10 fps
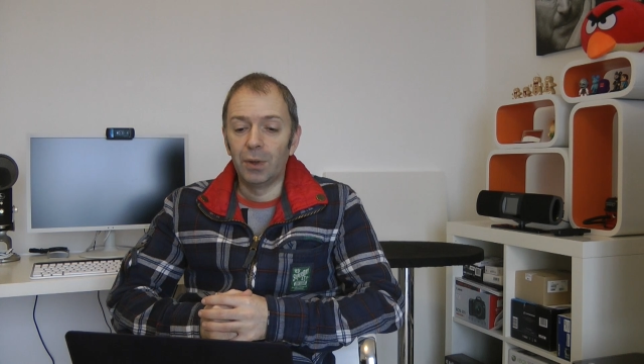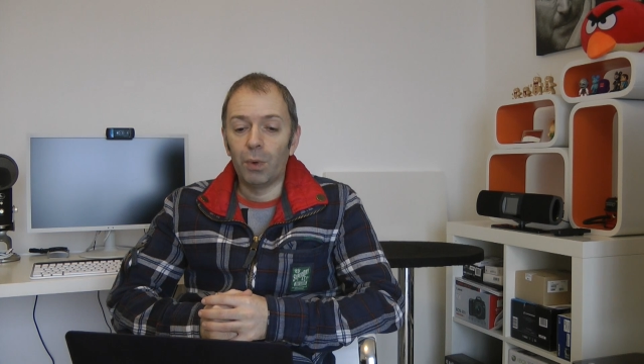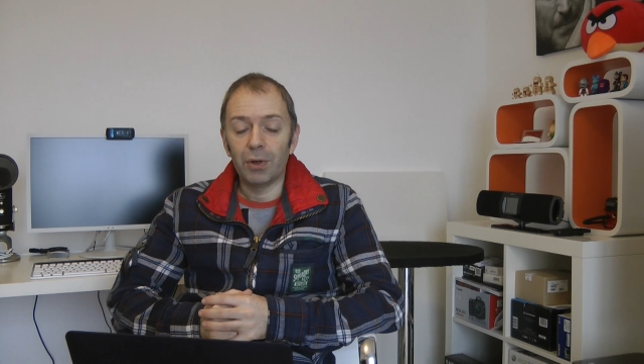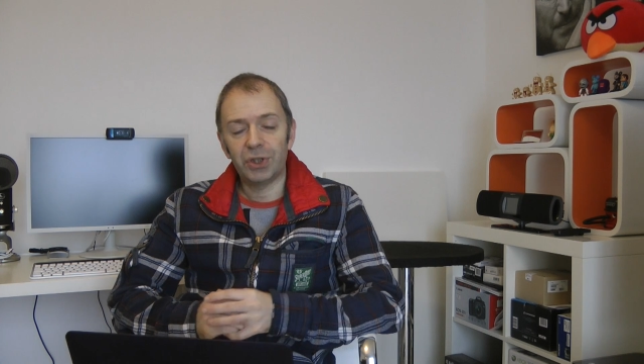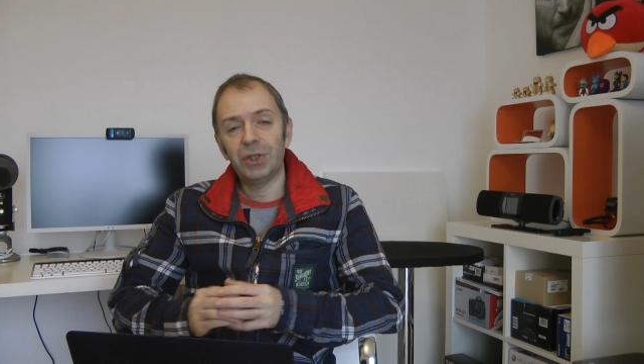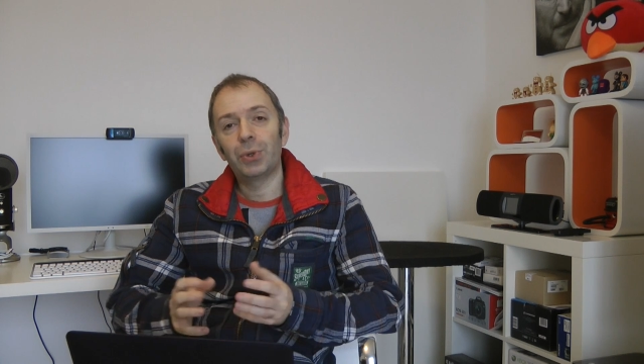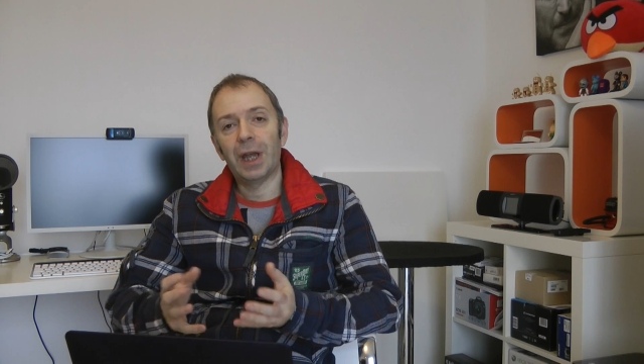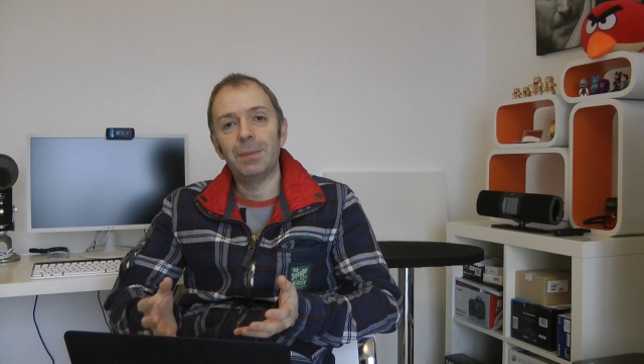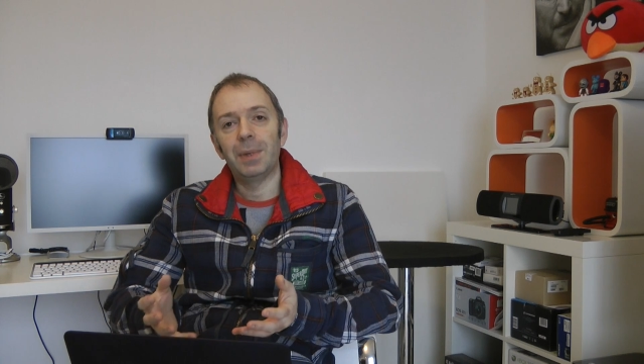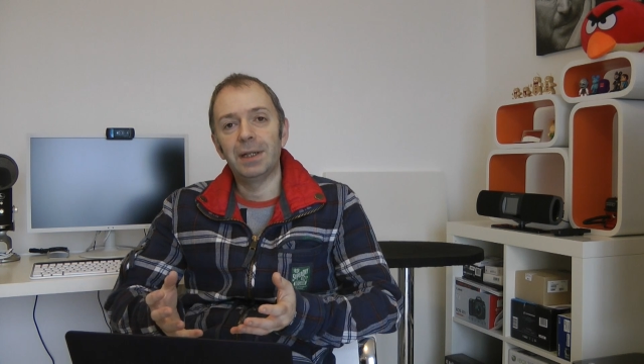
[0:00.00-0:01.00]
while still
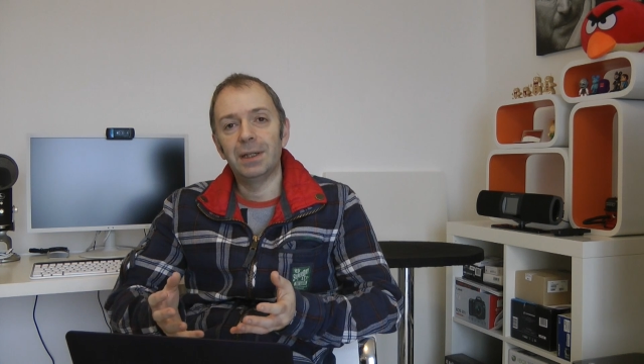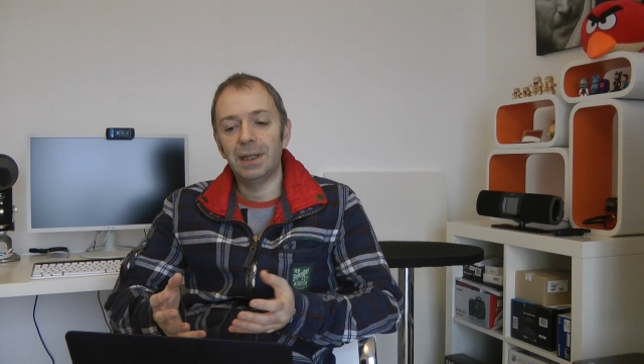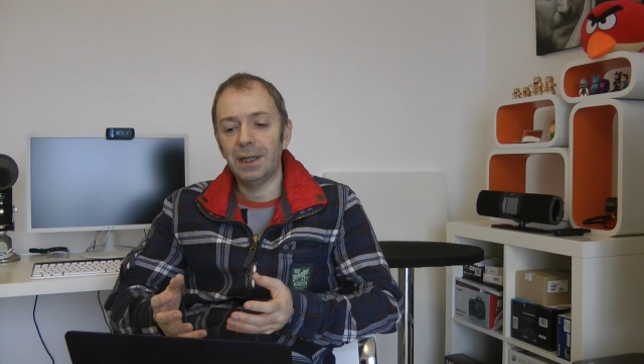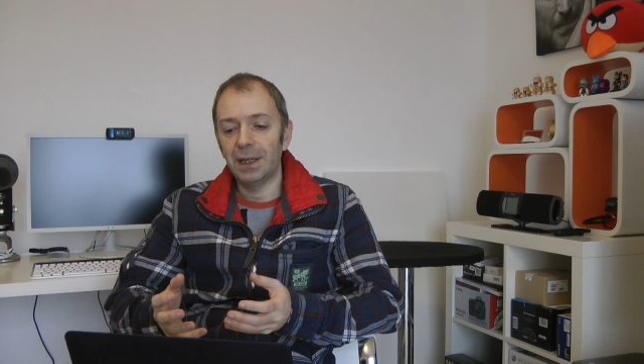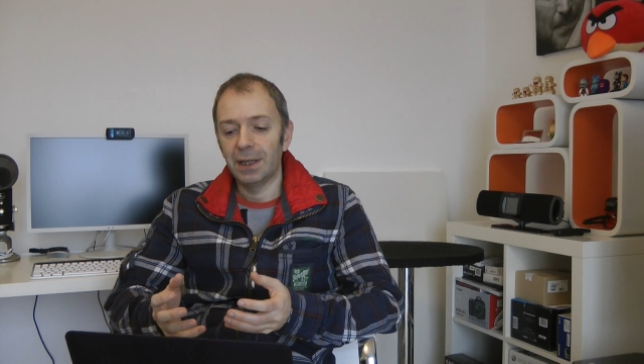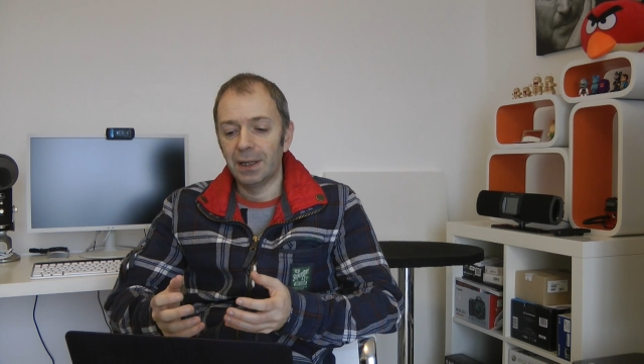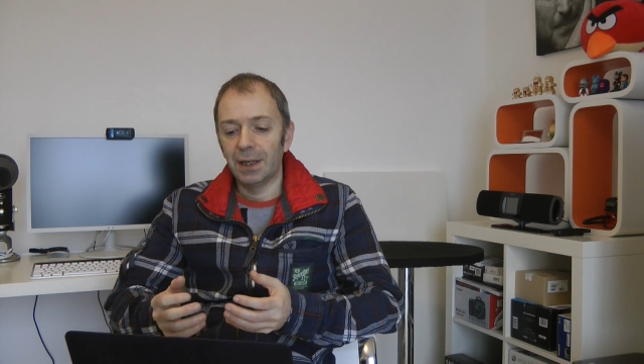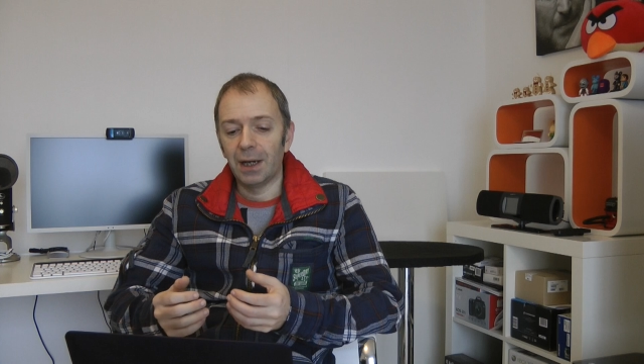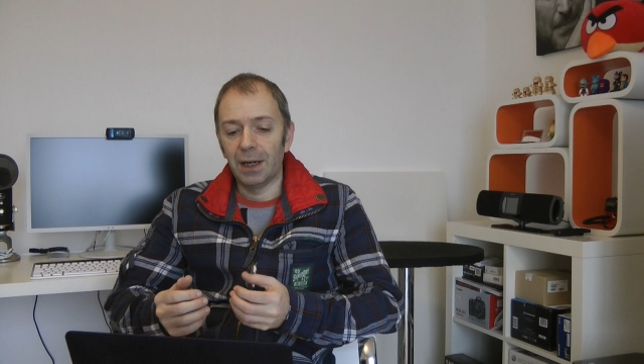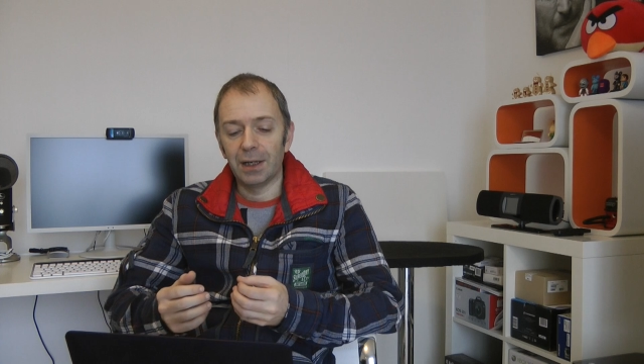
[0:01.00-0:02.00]
keeping the
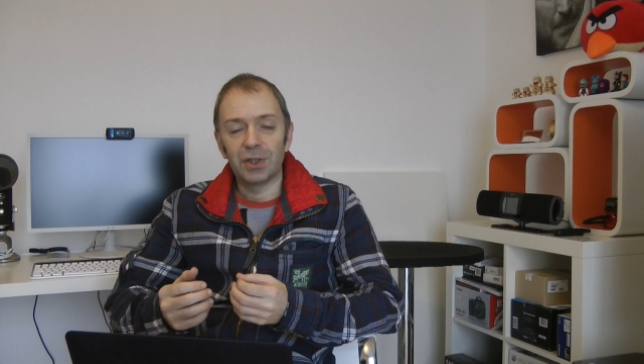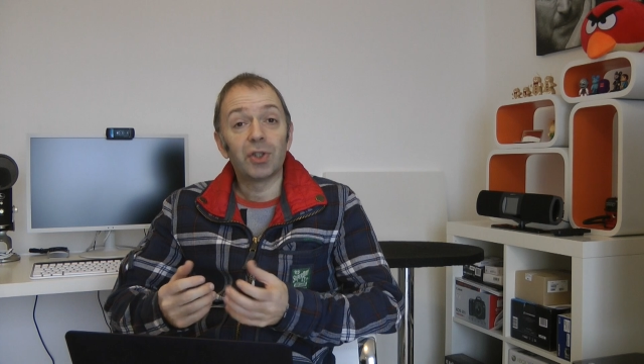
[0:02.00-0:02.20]
uh,